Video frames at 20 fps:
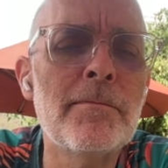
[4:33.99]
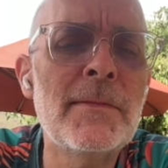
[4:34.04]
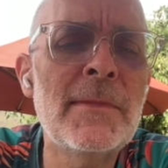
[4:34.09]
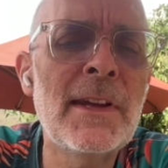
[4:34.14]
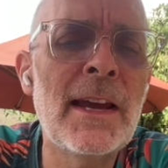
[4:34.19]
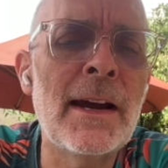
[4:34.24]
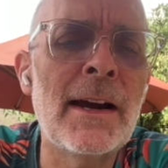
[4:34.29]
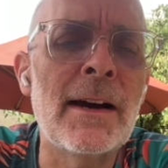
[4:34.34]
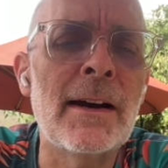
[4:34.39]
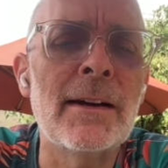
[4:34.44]

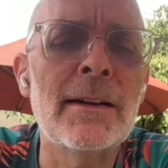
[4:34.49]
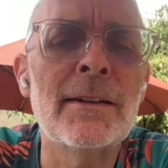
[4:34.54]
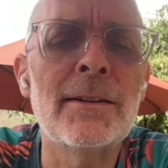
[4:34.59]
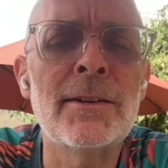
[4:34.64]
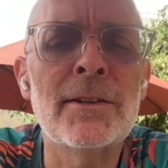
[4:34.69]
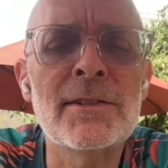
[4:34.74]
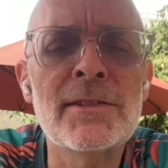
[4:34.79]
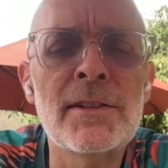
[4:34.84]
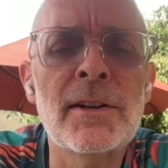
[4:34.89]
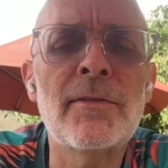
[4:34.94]
yeah,
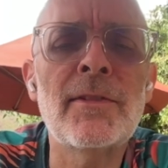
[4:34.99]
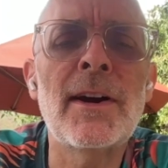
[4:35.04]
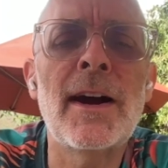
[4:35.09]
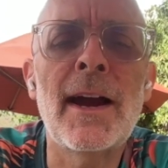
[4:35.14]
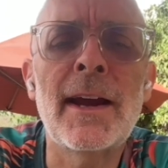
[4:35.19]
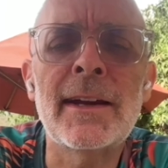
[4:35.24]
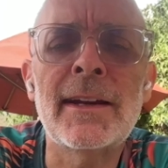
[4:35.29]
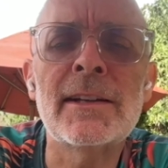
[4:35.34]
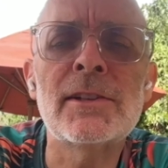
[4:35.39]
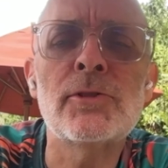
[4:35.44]
there's different
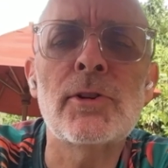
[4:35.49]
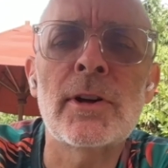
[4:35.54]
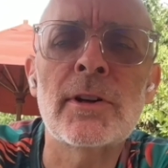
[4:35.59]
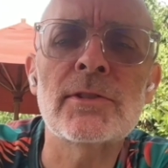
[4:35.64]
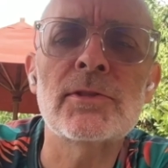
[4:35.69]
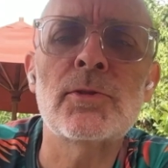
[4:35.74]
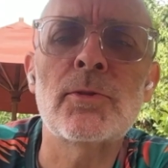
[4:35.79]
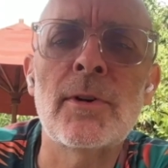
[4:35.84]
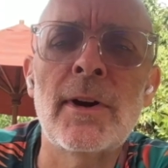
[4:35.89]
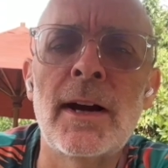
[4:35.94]
hiking
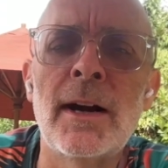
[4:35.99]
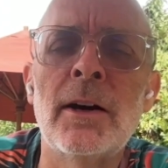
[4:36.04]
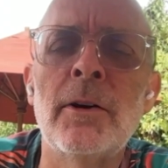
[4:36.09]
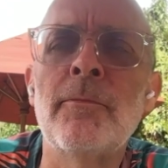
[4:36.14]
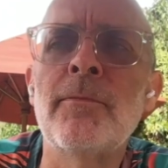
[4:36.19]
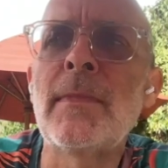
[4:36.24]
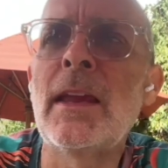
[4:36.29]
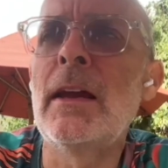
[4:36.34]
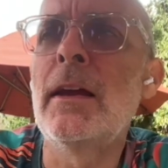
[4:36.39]
trails throughout.